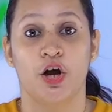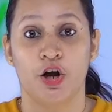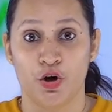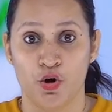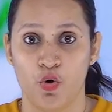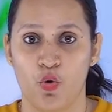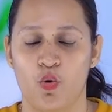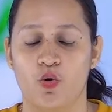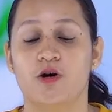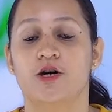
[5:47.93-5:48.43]

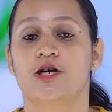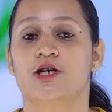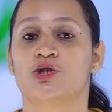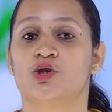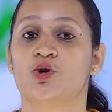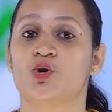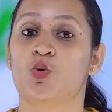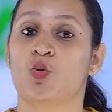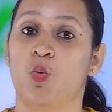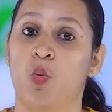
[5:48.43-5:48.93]
No. So
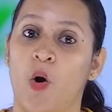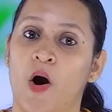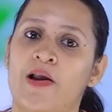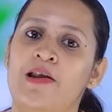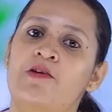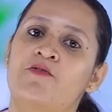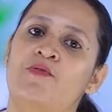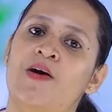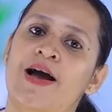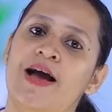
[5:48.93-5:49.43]
to
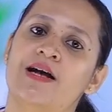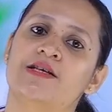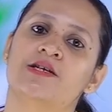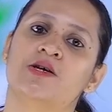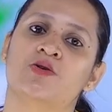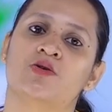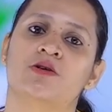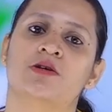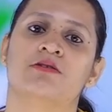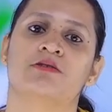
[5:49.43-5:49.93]
qualify as a
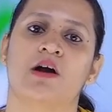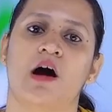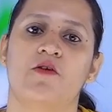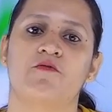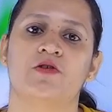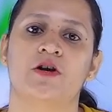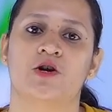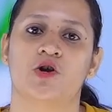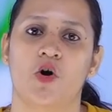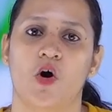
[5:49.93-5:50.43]
good
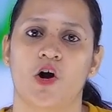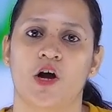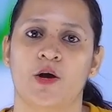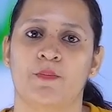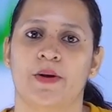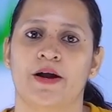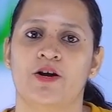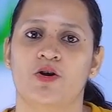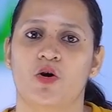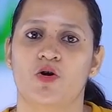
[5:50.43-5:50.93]
drafted
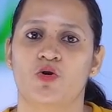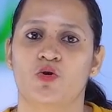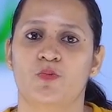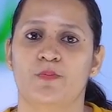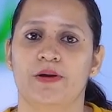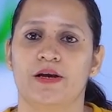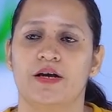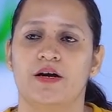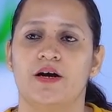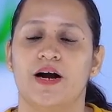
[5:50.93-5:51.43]
document or to
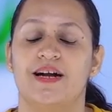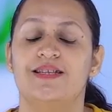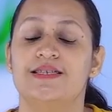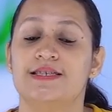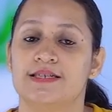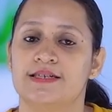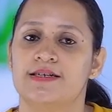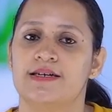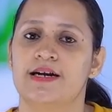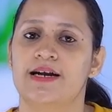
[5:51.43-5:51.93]
be
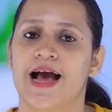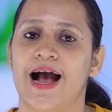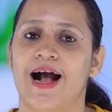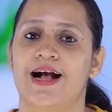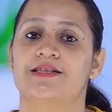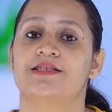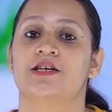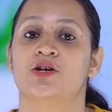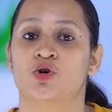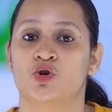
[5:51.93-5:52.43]
considered
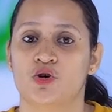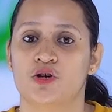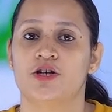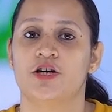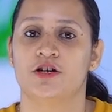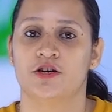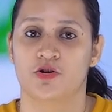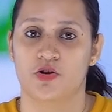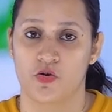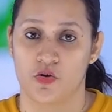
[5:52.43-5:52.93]
as a
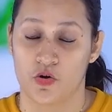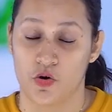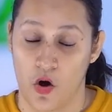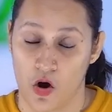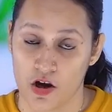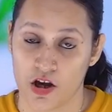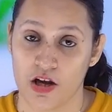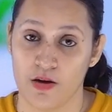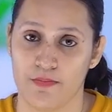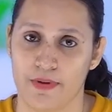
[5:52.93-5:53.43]
good
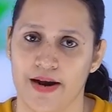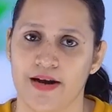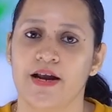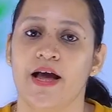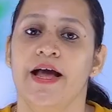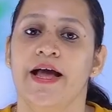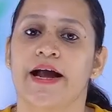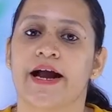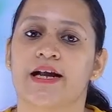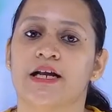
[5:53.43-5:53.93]
document,
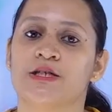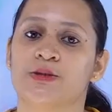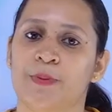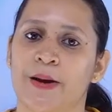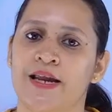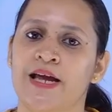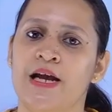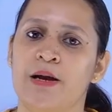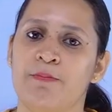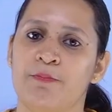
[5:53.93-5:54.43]
it is
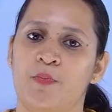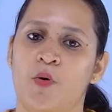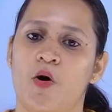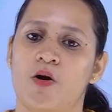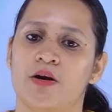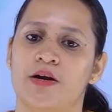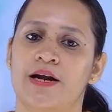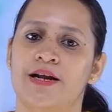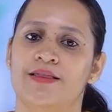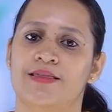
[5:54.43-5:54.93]
very
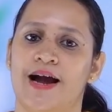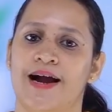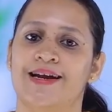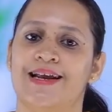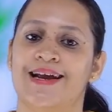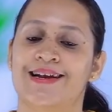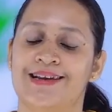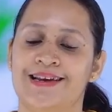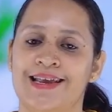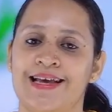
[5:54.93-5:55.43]
important that
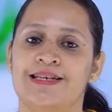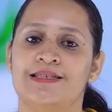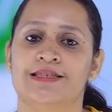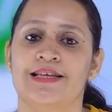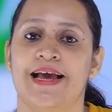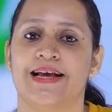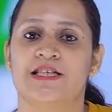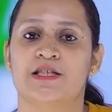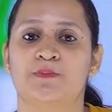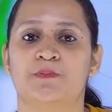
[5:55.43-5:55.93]
at least the
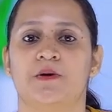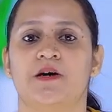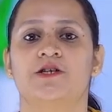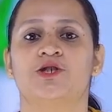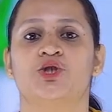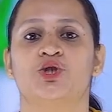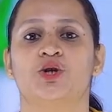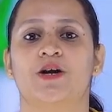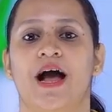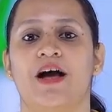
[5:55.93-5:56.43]

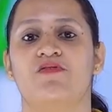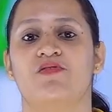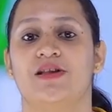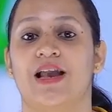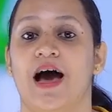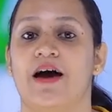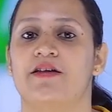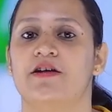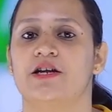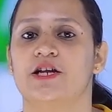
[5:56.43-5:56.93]
experts should have
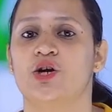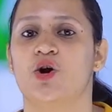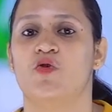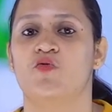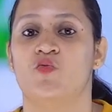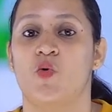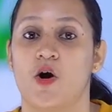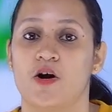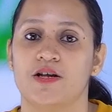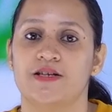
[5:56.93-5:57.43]
clarity of
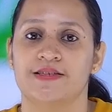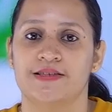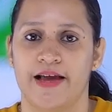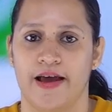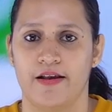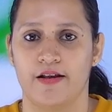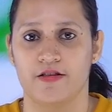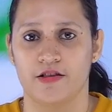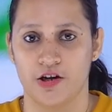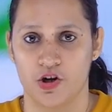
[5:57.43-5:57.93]
what is
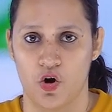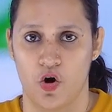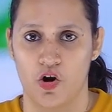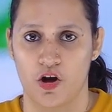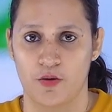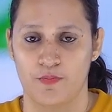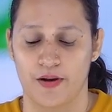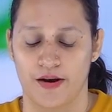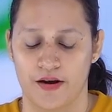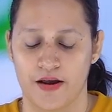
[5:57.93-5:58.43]
there in the
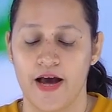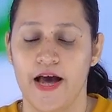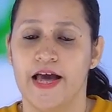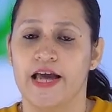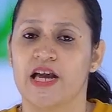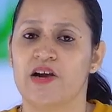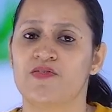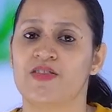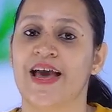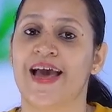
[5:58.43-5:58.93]
document.
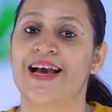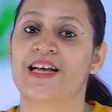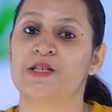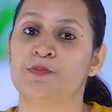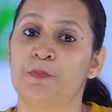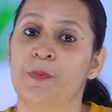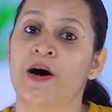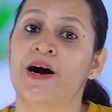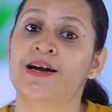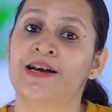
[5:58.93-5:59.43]
If the
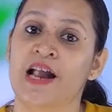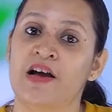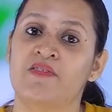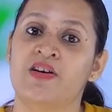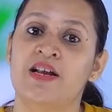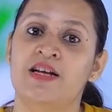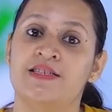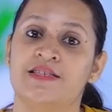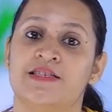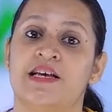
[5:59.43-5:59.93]
expert level
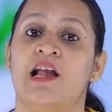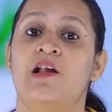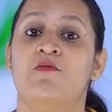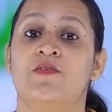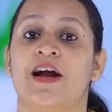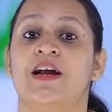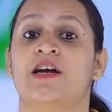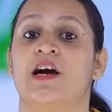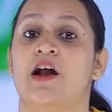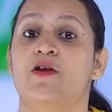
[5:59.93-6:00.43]
itself
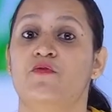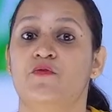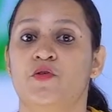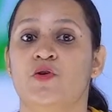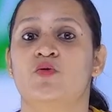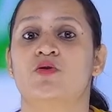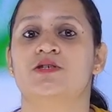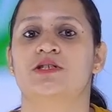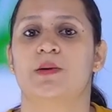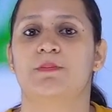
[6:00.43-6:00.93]
get
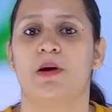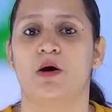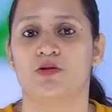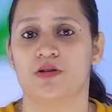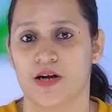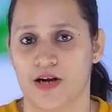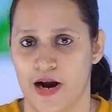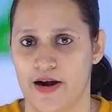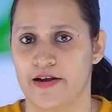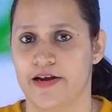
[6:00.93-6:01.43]
confused about
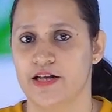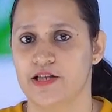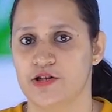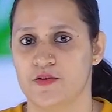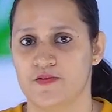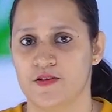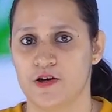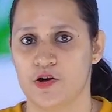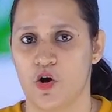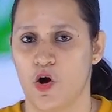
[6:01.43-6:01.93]
the contents
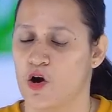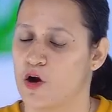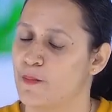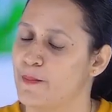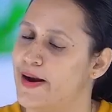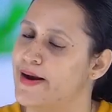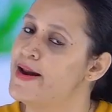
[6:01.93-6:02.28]
of the document,